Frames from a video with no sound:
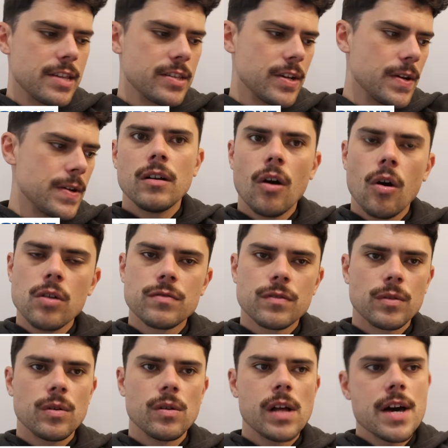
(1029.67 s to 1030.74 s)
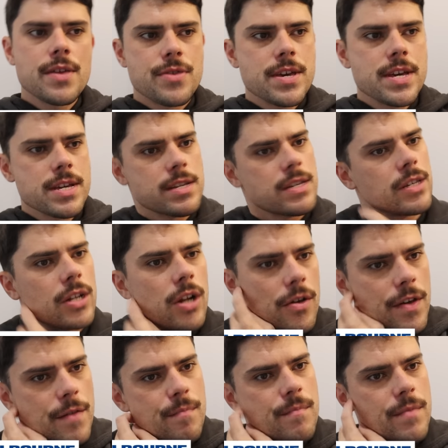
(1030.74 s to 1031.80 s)
So overall, I think, you know,
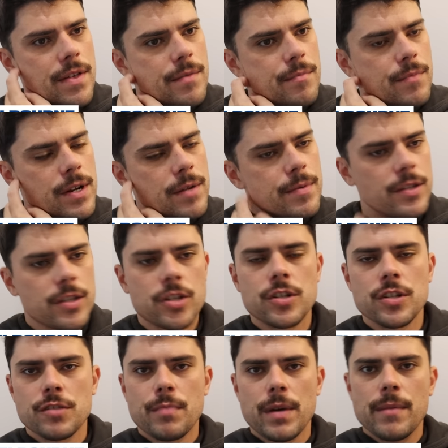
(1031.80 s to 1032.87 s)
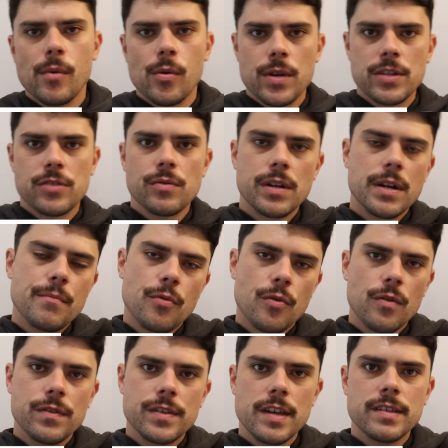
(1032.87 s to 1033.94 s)
they're in a position to springboard into an
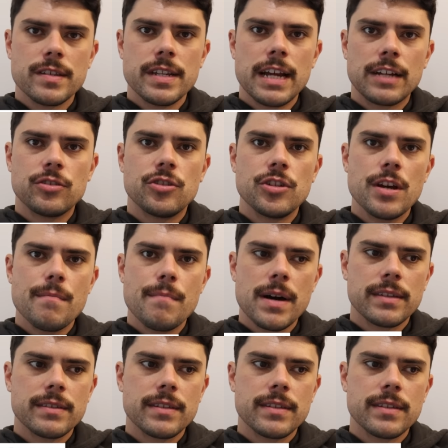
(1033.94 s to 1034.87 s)
improved season next year, but